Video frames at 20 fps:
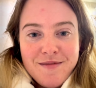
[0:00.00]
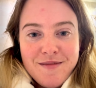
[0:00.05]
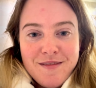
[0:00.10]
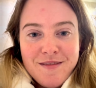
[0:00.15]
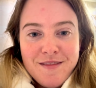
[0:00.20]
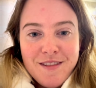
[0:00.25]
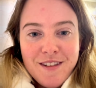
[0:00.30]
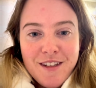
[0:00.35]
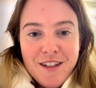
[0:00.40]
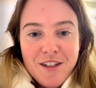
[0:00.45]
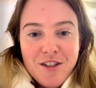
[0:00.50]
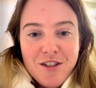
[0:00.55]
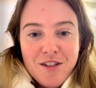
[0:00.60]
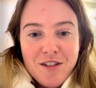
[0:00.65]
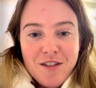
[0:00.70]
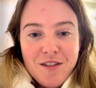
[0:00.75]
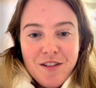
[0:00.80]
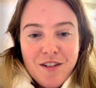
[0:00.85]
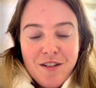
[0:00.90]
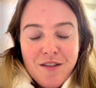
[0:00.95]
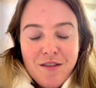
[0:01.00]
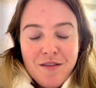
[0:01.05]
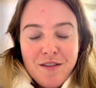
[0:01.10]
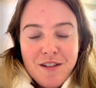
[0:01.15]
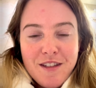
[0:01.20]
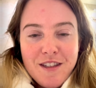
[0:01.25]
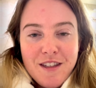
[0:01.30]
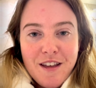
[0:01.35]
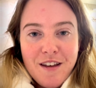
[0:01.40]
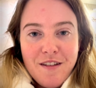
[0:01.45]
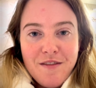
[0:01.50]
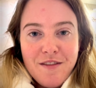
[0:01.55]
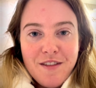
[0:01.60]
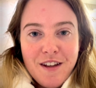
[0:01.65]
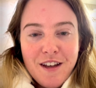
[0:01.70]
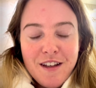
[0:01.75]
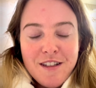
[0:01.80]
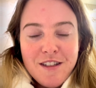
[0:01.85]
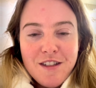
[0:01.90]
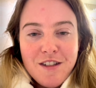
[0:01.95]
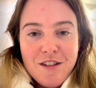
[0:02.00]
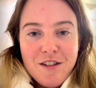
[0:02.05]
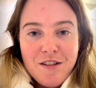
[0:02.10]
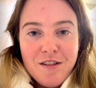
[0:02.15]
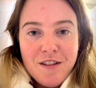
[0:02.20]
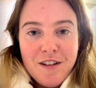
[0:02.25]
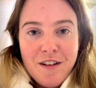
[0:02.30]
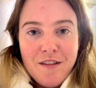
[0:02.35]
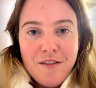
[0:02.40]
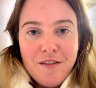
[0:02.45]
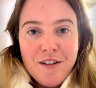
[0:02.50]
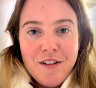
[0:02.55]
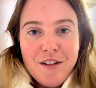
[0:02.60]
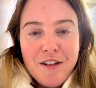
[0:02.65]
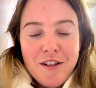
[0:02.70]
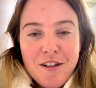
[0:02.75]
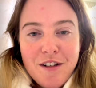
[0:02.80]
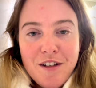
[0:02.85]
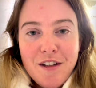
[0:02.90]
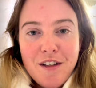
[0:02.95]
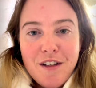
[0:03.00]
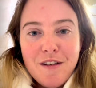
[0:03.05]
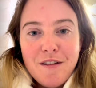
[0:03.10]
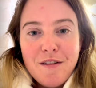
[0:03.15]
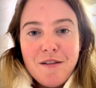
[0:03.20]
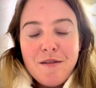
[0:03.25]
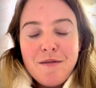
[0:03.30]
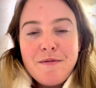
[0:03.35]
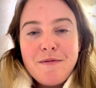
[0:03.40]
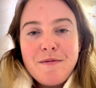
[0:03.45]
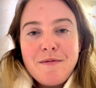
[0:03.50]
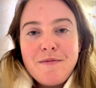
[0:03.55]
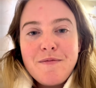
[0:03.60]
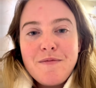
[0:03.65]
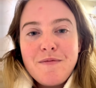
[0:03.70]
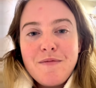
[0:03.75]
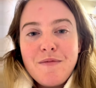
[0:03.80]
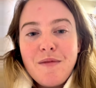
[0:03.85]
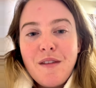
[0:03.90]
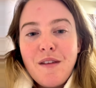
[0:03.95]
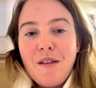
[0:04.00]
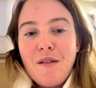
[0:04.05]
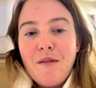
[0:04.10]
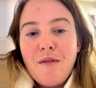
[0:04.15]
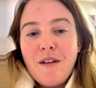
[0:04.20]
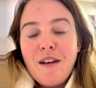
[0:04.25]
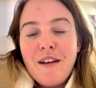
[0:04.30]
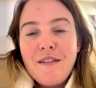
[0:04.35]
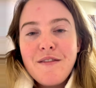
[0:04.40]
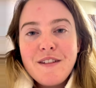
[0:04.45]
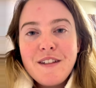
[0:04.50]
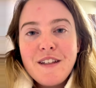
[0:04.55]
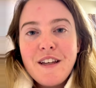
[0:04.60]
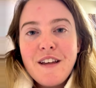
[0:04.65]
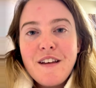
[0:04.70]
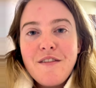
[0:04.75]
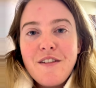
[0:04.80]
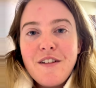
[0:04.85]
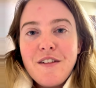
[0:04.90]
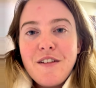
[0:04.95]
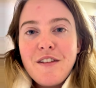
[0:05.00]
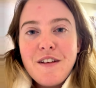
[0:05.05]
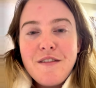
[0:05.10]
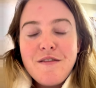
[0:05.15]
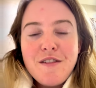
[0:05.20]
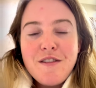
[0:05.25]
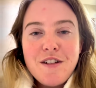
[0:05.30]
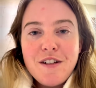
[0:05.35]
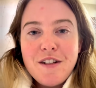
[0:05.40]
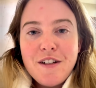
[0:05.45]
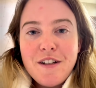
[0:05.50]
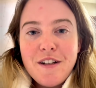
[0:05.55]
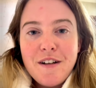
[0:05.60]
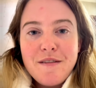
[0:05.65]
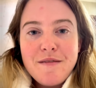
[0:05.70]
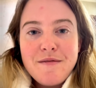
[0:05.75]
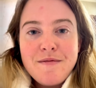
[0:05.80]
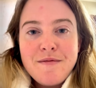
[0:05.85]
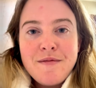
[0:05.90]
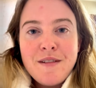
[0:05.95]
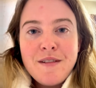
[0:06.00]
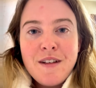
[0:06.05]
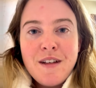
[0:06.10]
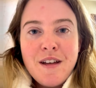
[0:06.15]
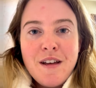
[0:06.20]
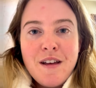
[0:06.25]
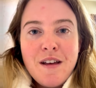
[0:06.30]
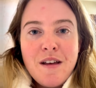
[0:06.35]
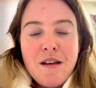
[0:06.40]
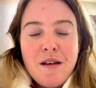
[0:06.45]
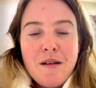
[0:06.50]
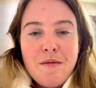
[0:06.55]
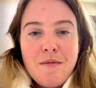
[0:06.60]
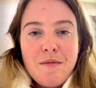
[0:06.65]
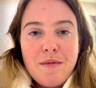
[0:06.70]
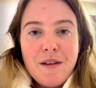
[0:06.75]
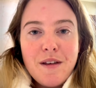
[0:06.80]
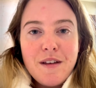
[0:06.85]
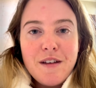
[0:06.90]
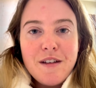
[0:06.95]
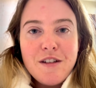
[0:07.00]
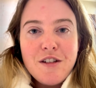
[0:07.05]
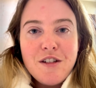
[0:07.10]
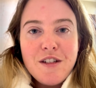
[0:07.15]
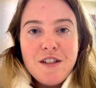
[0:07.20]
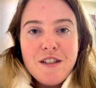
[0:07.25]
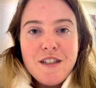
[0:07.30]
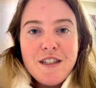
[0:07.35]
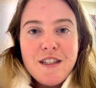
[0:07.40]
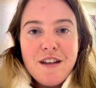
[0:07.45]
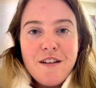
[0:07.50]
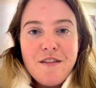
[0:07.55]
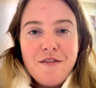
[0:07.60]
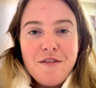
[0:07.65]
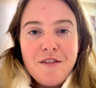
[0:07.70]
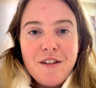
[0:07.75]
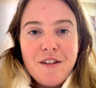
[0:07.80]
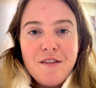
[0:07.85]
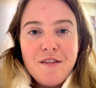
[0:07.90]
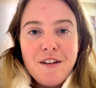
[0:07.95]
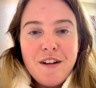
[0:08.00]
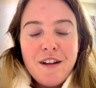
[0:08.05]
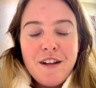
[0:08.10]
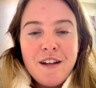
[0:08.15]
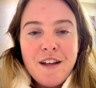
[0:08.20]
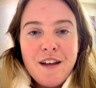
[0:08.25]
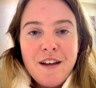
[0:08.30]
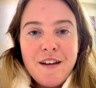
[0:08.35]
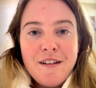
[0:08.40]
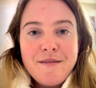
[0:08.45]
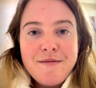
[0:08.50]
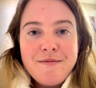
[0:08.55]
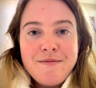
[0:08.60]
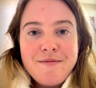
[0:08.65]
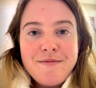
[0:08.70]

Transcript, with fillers: Nature has always loved us. She'll never hurt you. And we have to give our love to her because she's suffering right now.